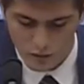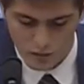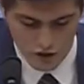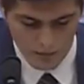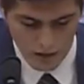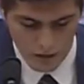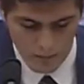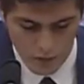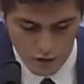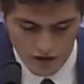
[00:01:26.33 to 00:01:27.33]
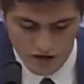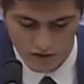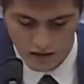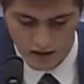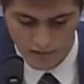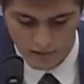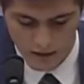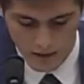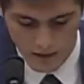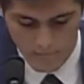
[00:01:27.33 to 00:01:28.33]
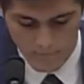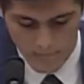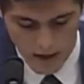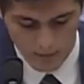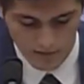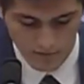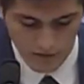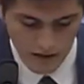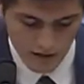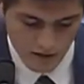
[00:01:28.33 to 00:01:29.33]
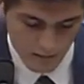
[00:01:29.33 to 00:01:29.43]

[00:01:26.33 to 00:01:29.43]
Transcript: However, my dad's close to 2-year ordeal has taught me